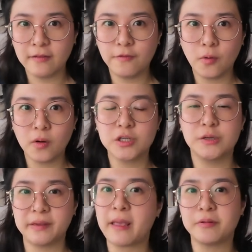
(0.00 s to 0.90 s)
for to
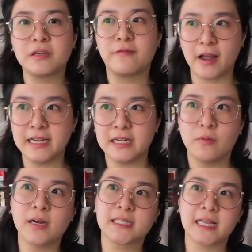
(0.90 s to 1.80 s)
be able to find it.
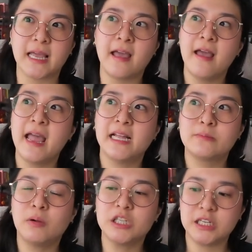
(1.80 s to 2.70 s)
Whereas like it's
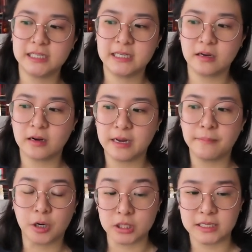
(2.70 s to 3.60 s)
much easier in
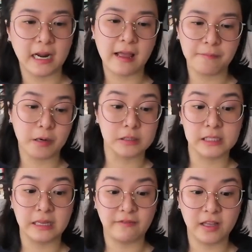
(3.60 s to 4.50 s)
person. I
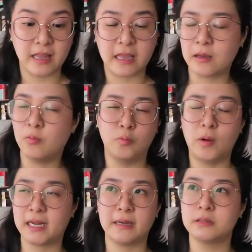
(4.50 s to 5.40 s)
personally feel like
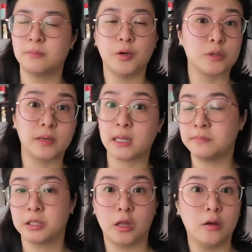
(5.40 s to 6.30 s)
when it comes to books, when it
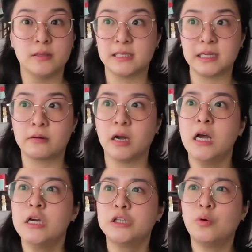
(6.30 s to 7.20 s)
comes to clothes, etc.,
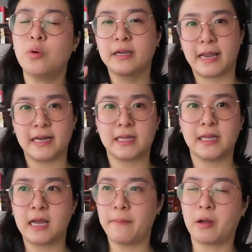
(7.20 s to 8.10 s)
to
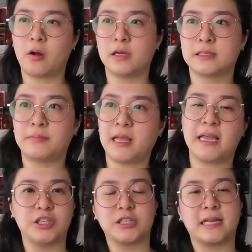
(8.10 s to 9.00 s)
organically come across something
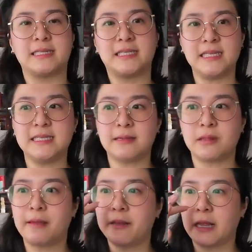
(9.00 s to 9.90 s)
and just like see
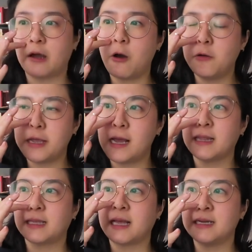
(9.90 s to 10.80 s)
something and be like, oh yeah,
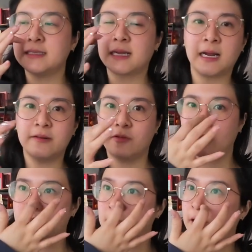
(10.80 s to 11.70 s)
like that is kind of what
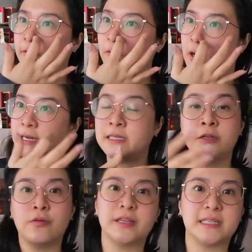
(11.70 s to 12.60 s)
I was looking for. I didn't
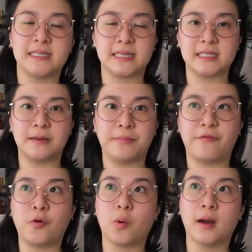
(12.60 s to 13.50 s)
know this existed
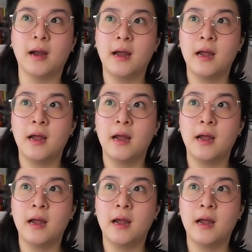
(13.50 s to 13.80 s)
before